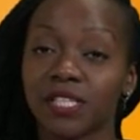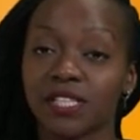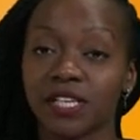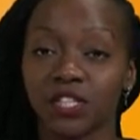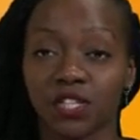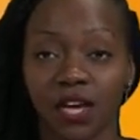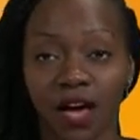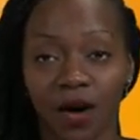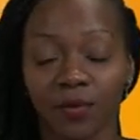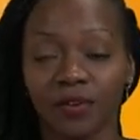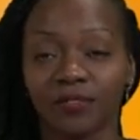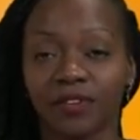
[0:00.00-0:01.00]
researcher,
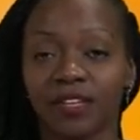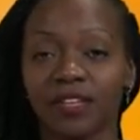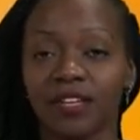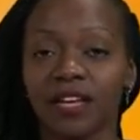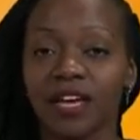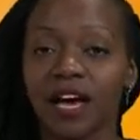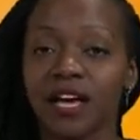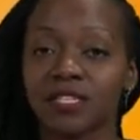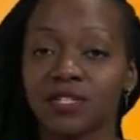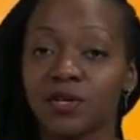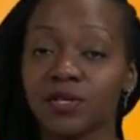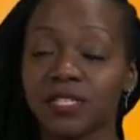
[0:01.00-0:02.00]
however,
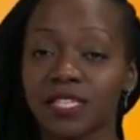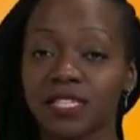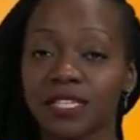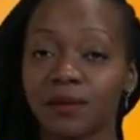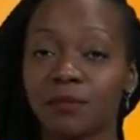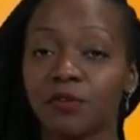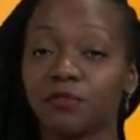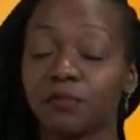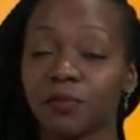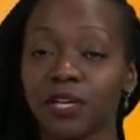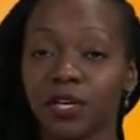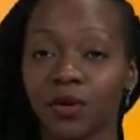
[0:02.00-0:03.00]
has no system of
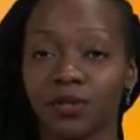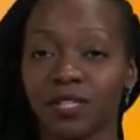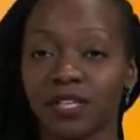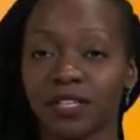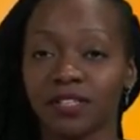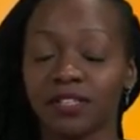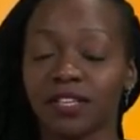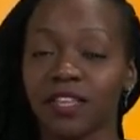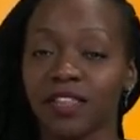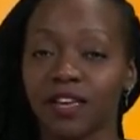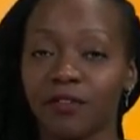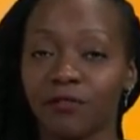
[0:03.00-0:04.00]
pre-coding.
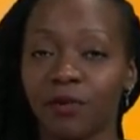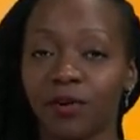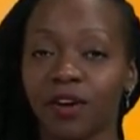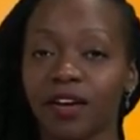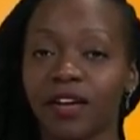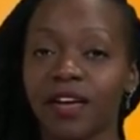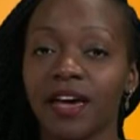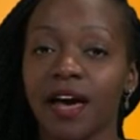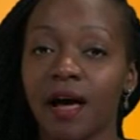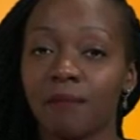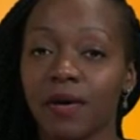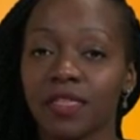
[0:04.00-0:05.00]
Therefore,
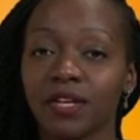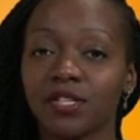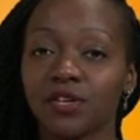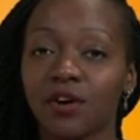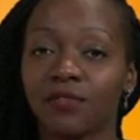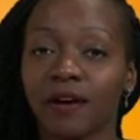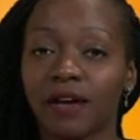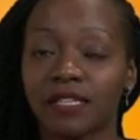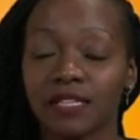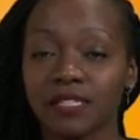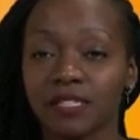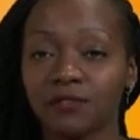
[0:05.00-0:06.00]
a method of
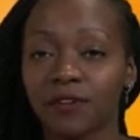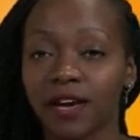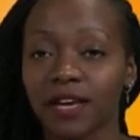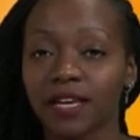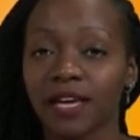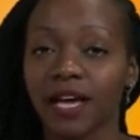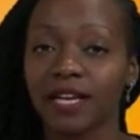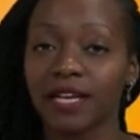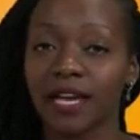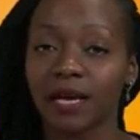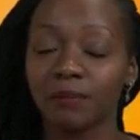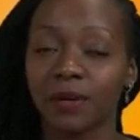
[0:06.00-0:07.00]
identifying
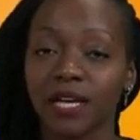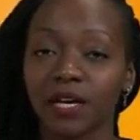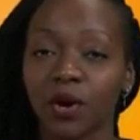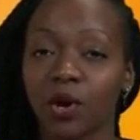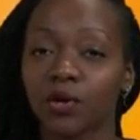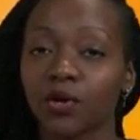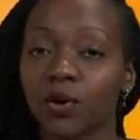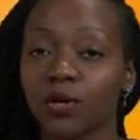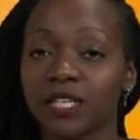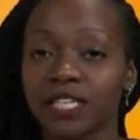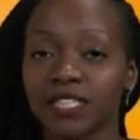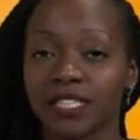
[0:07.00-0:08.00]
and labeling or
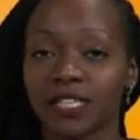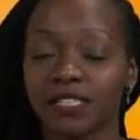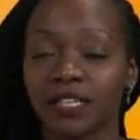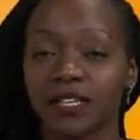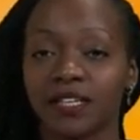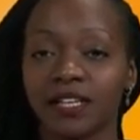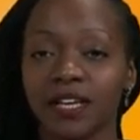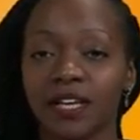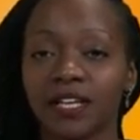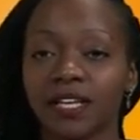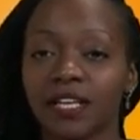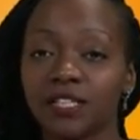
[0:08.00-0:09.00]
coding data
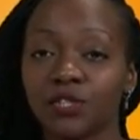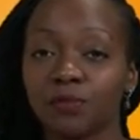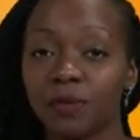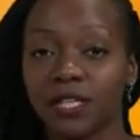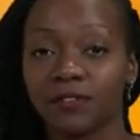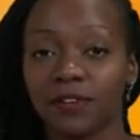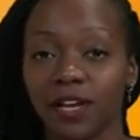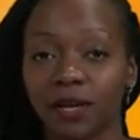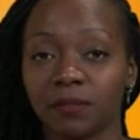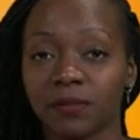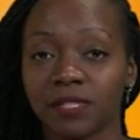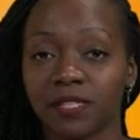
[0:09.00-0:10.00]
needs to be
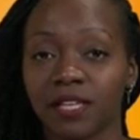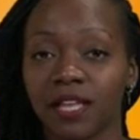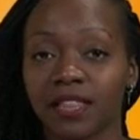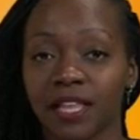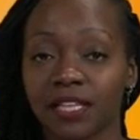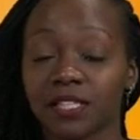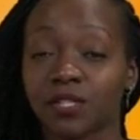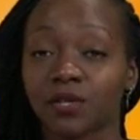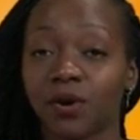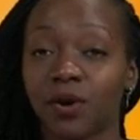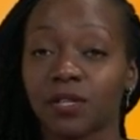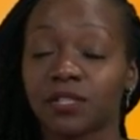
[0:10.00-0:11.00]
developed, and that is
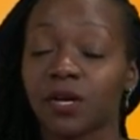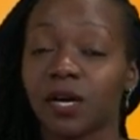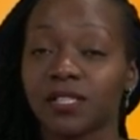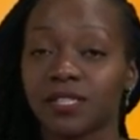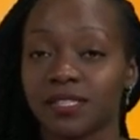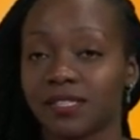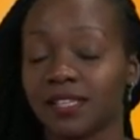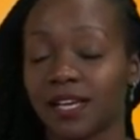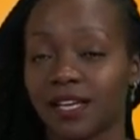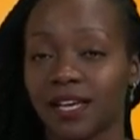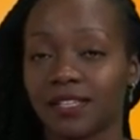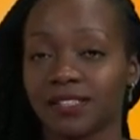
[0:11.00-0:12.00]
called content
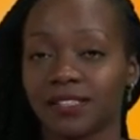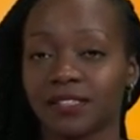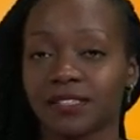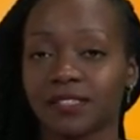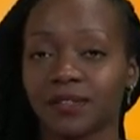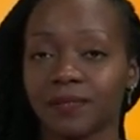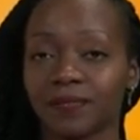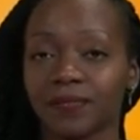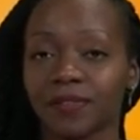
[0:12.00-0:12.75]
analysis.